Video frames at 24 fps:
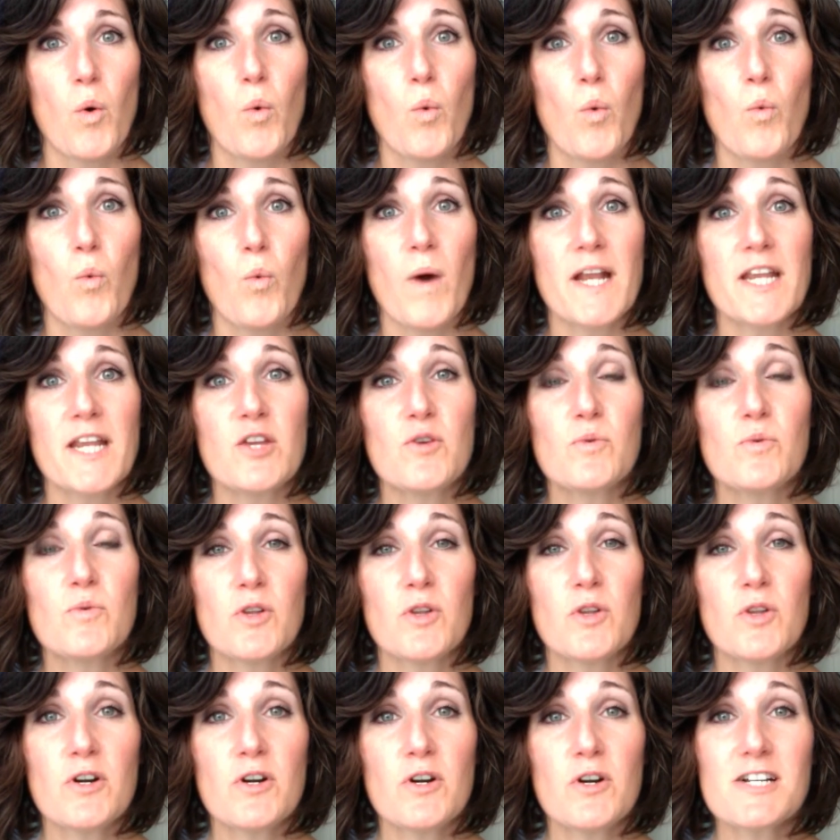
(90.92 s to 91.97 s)
when you
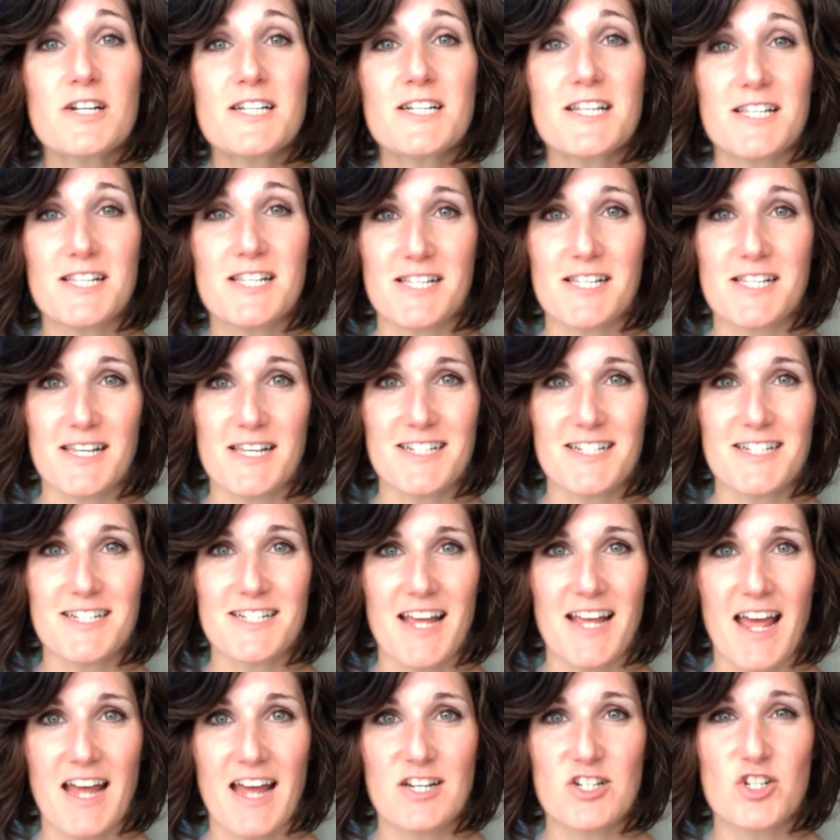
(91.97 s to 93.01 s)
learn to sit
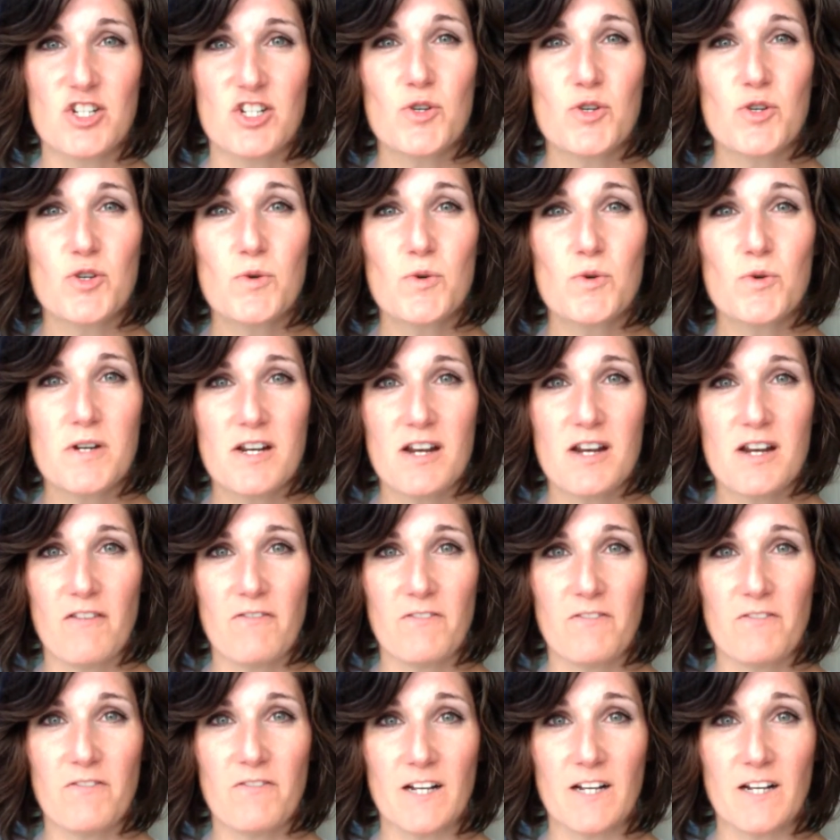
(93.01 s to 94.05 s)
and do
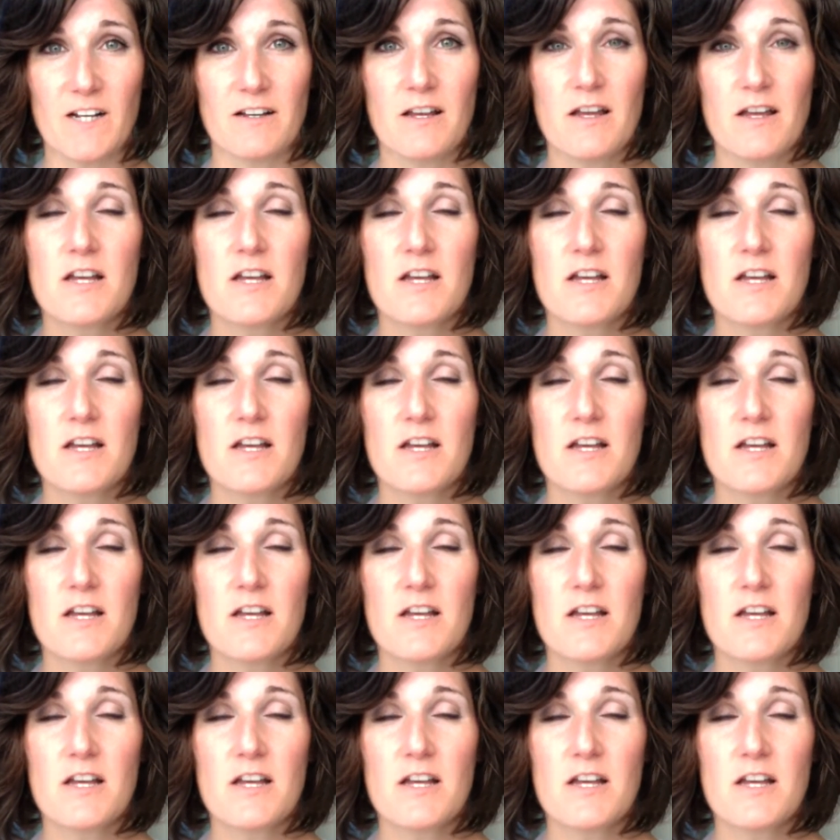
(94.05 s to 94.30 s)
nothing,